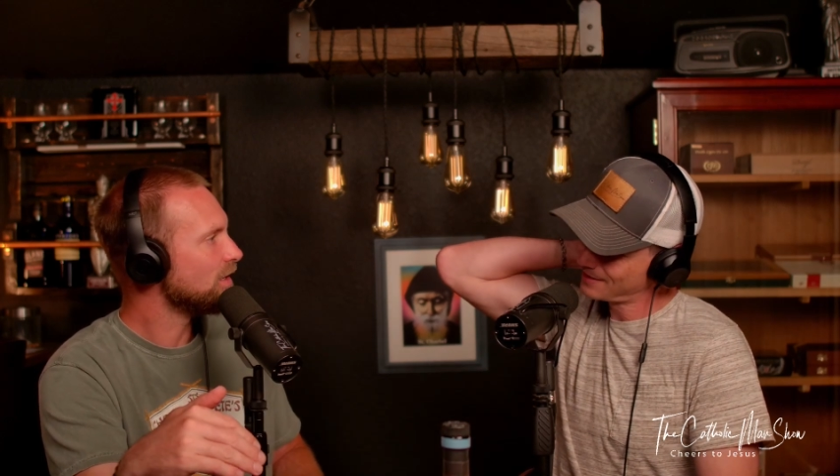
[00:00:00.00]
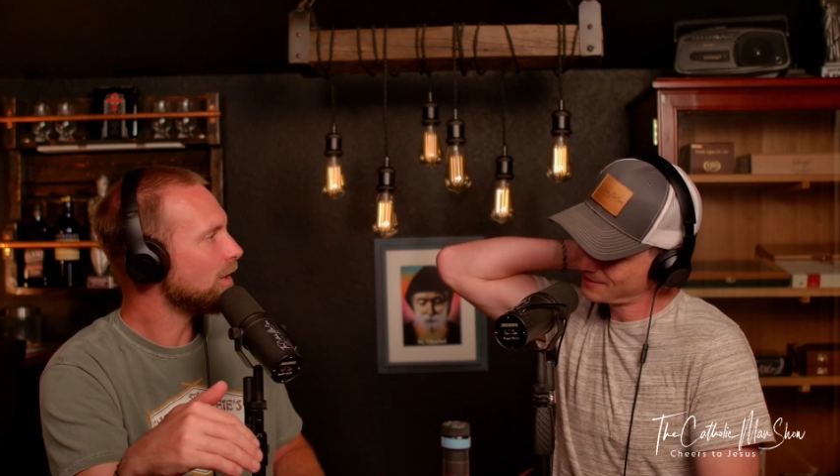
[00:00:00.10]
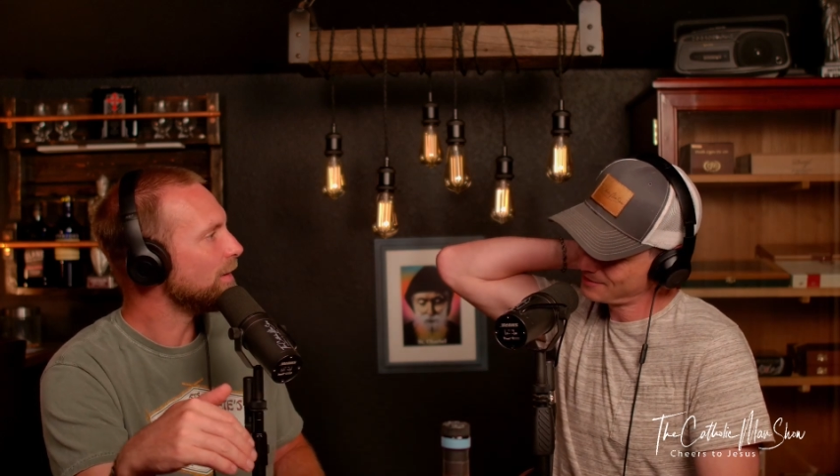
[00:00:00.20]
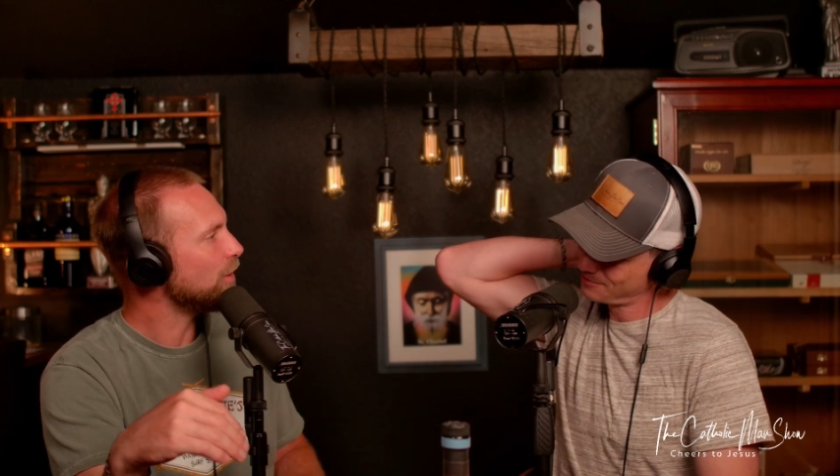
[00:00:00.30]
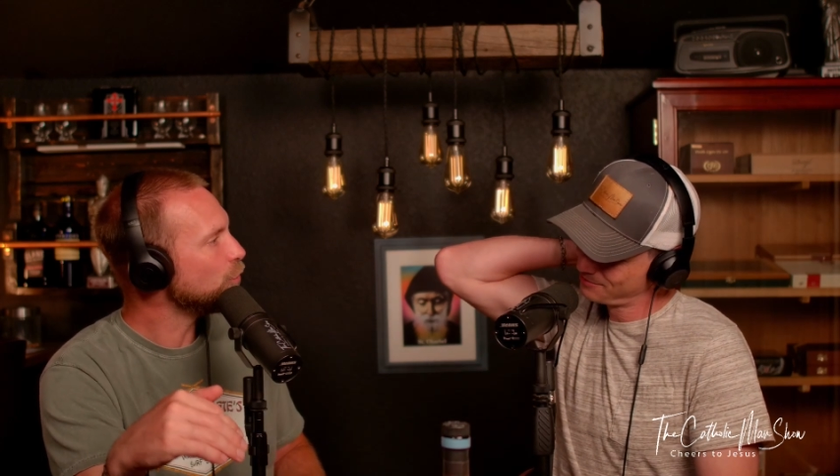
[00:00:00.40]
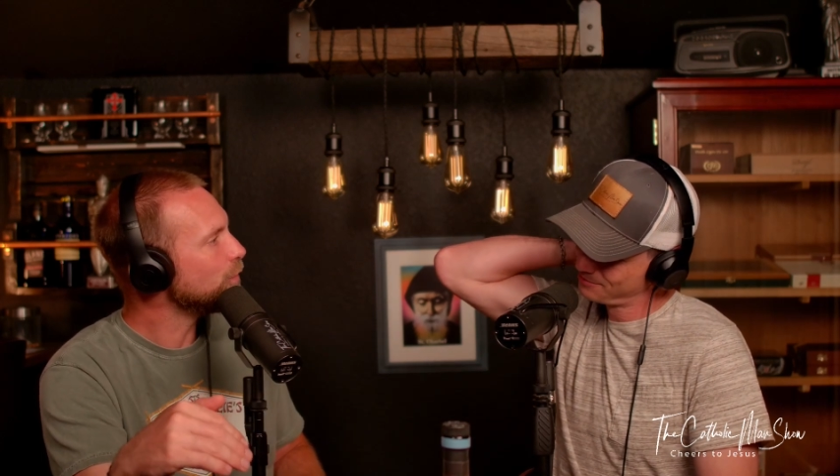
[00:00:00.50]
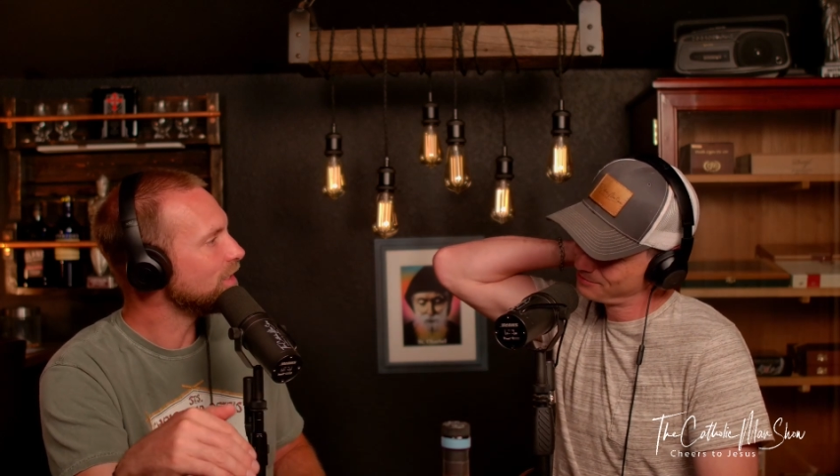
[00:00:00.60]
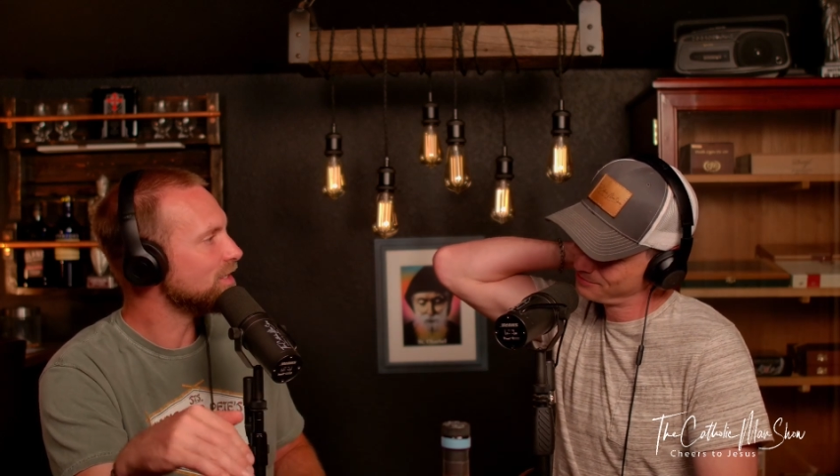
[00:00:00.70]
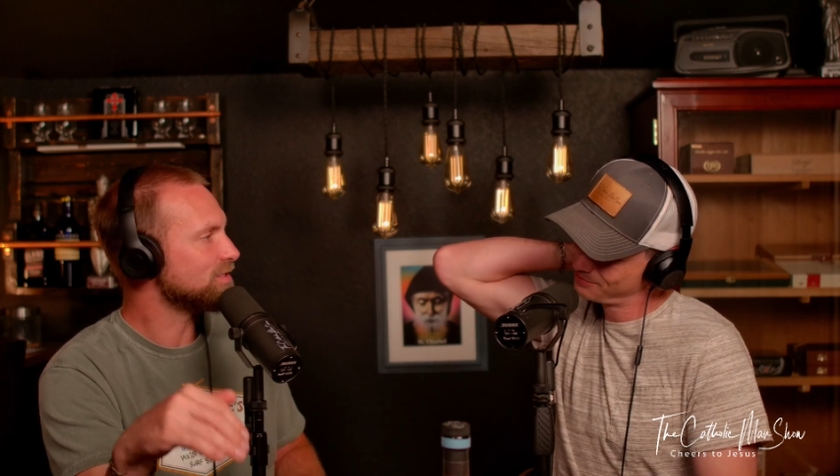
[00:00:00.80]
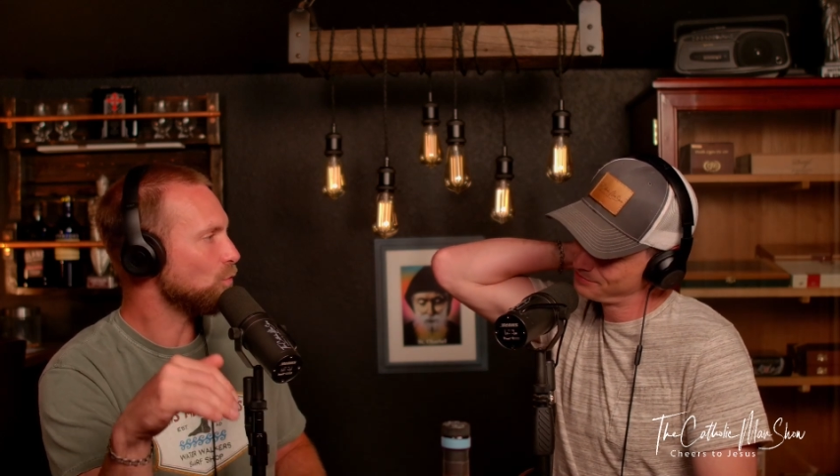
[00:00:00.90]
about who he
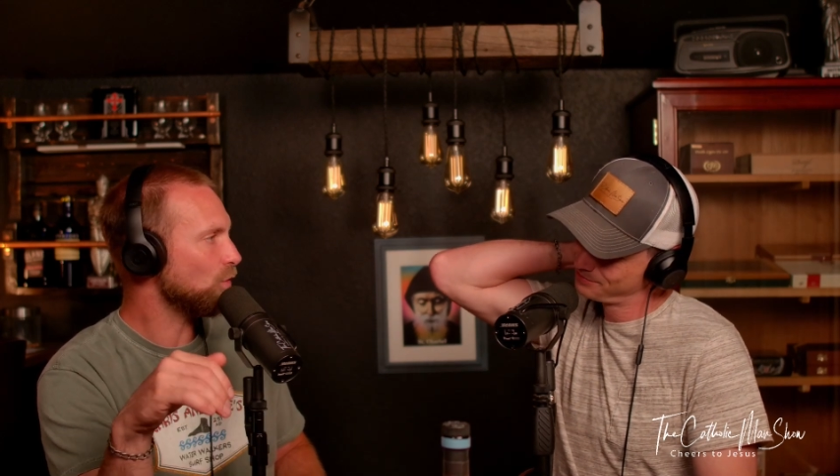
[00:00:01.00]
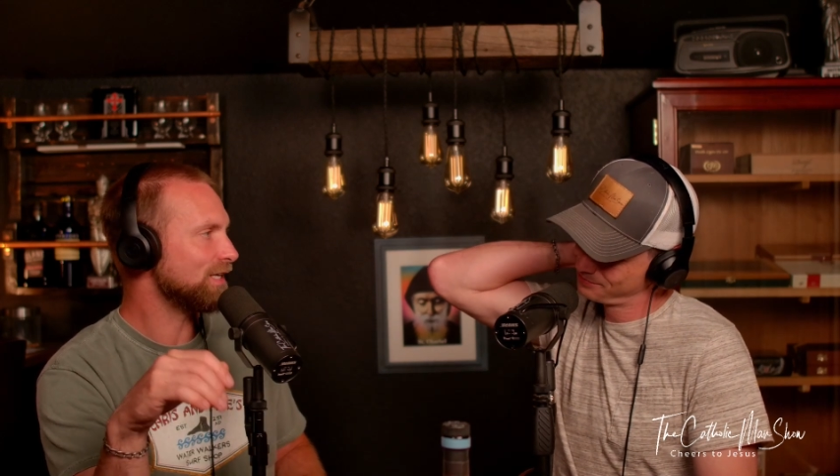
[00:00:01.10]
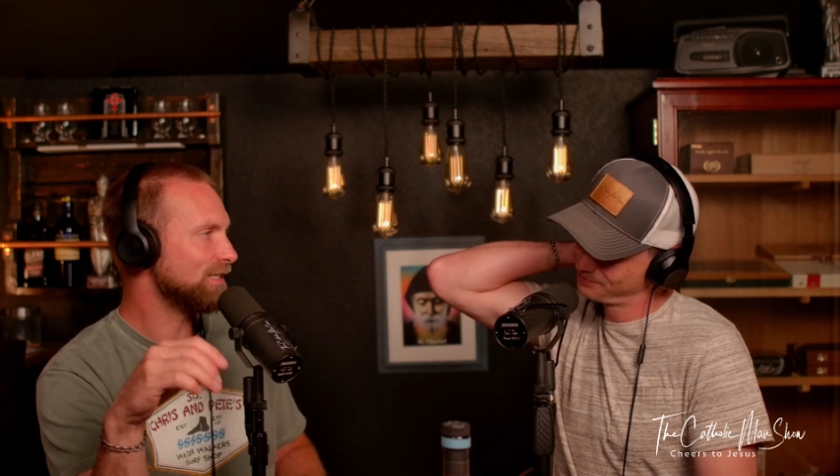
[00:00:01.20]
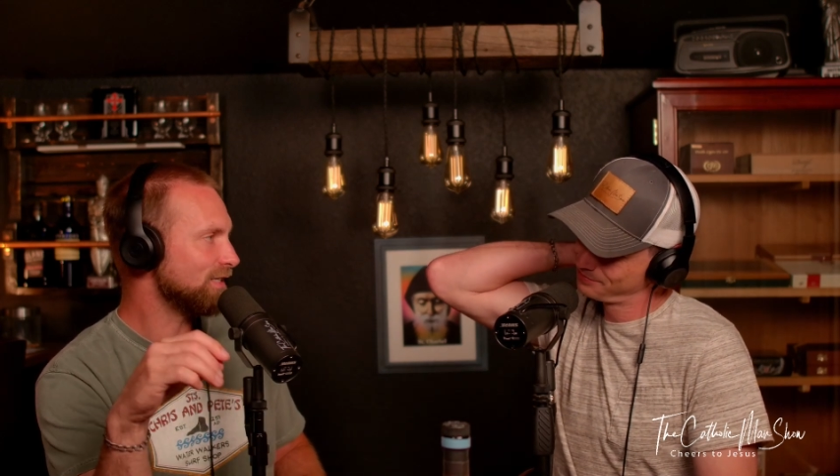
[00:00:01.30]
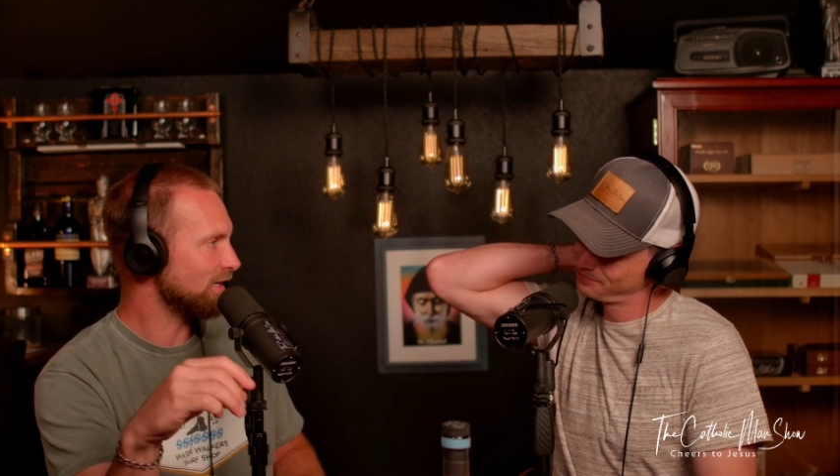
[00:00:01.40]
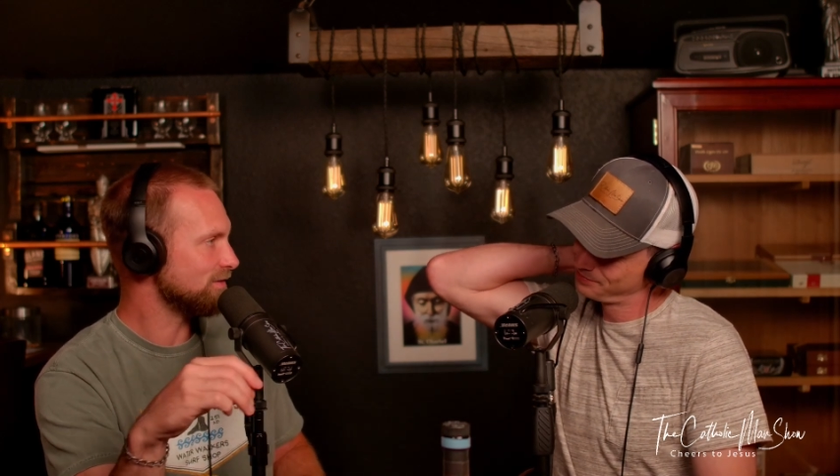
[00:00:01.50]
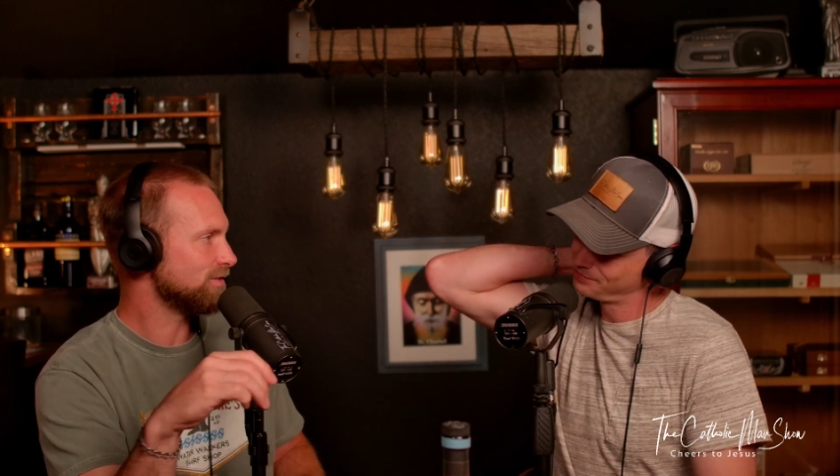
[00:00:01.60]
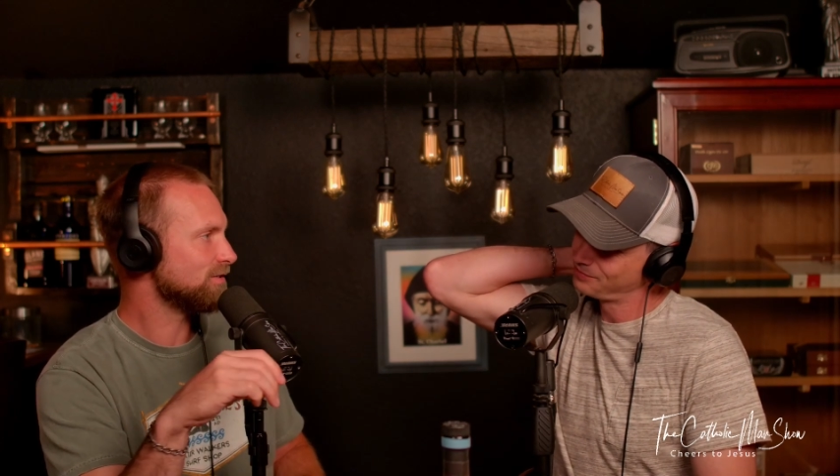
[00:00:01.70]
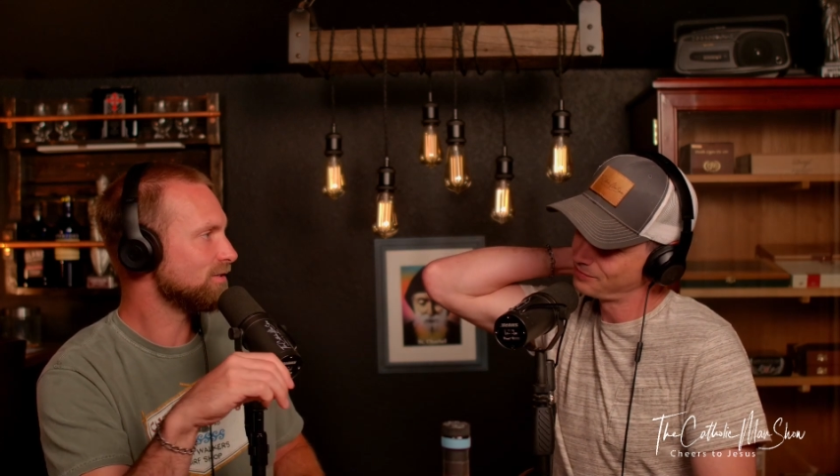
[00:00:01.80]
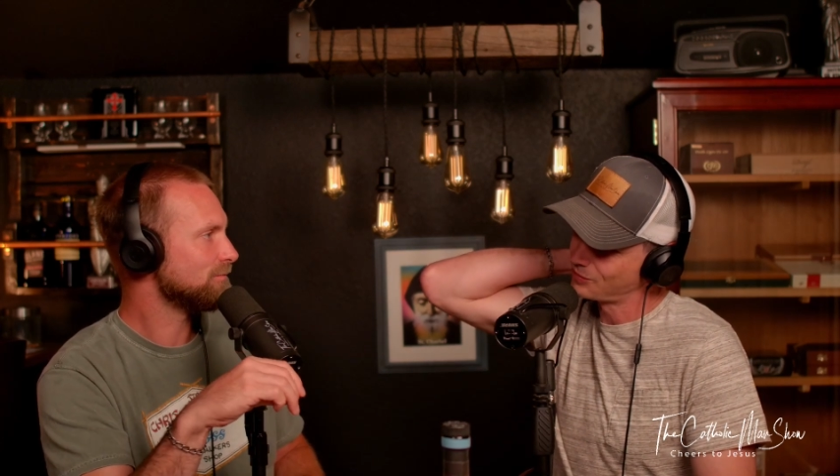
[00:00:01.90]
is and what he
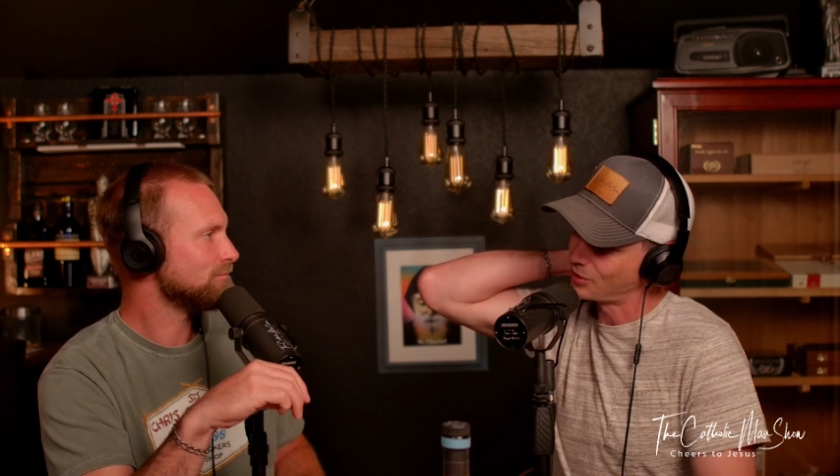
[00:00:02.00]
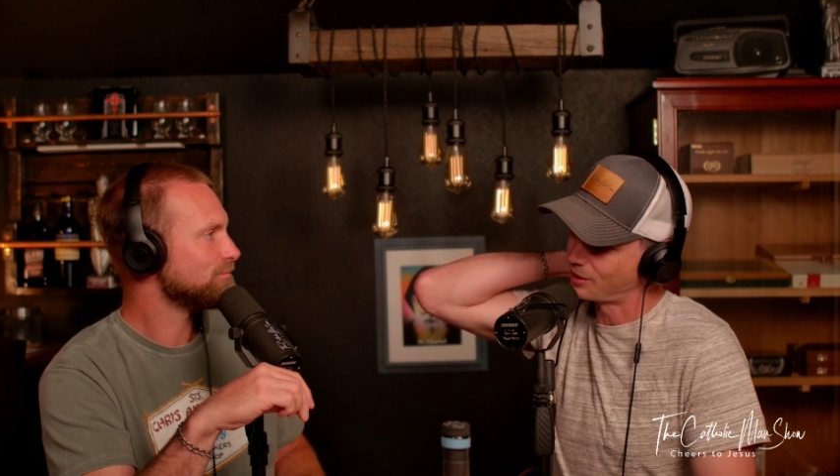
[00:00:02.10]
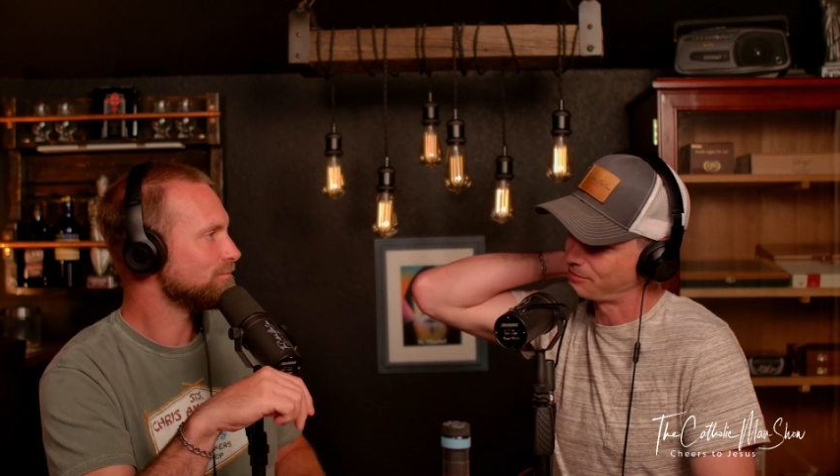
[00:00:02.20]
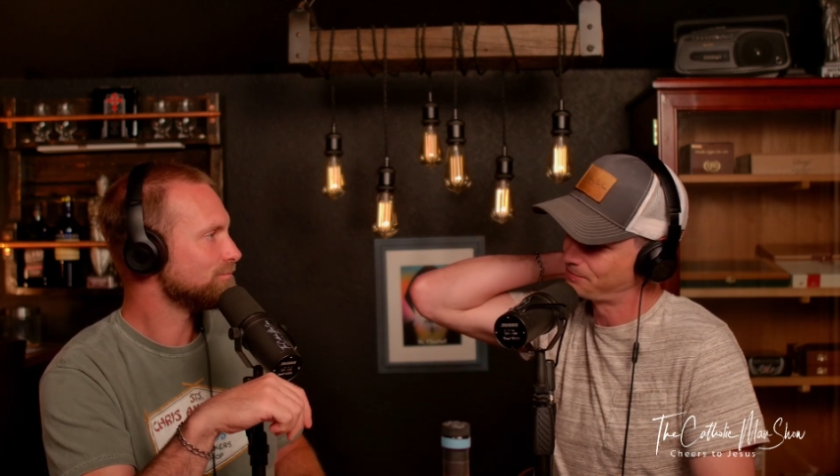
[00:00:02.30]
does. Right.